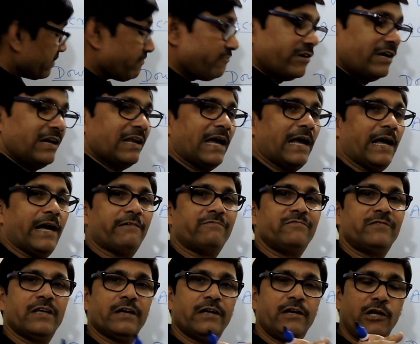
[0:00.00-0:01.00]
will have
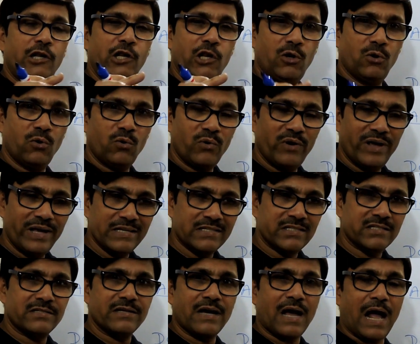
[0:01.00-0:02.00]
the lowest
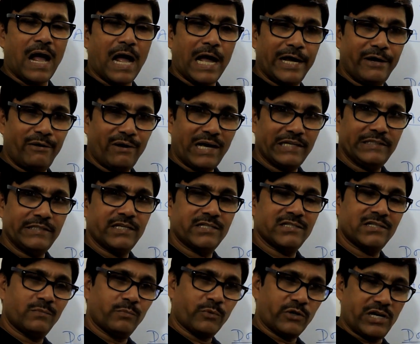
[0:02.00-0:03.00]
ionization
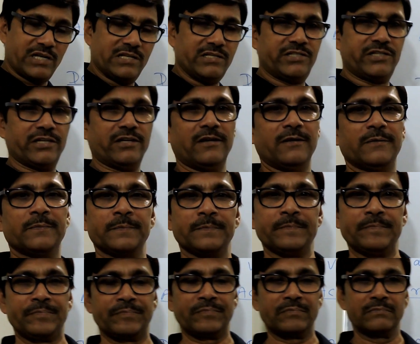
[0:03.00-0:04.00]
potential.
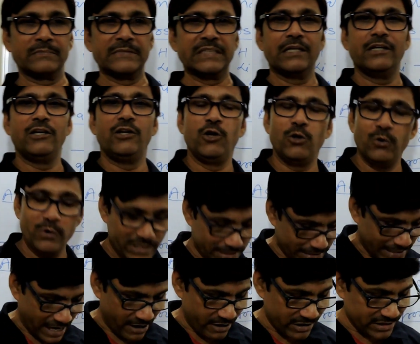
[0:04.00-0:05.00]
Lowest
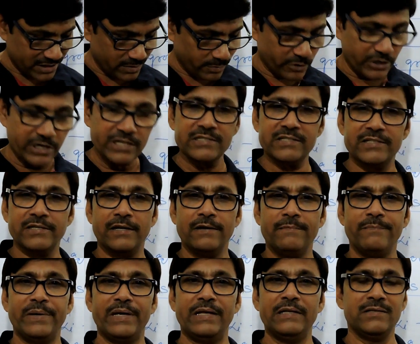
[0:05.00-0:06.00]
ionization potential
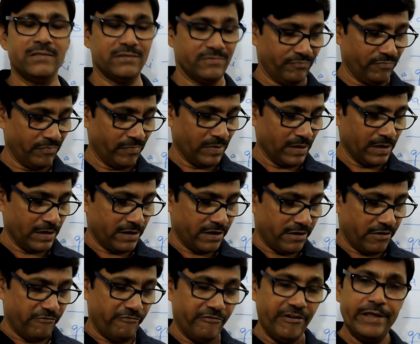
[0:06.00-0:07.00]
means
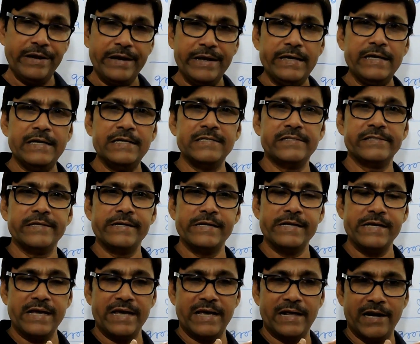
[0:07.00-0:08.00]
very
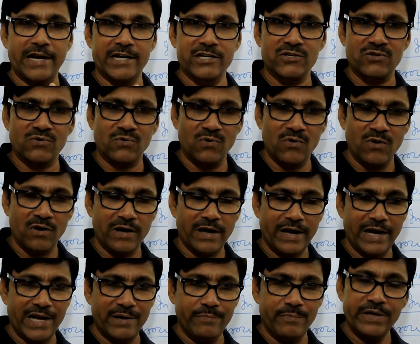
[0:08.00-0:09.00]
easily electron
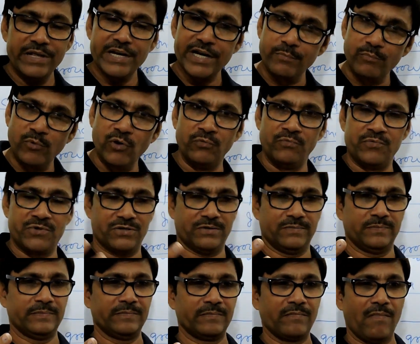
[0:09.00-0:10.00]
can be removed,
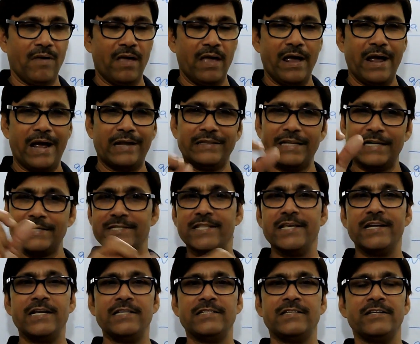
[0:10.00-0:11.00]
and that's the
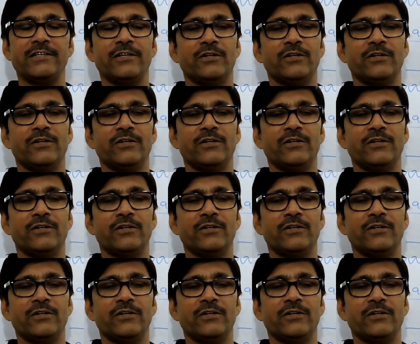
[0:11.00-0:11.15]
reason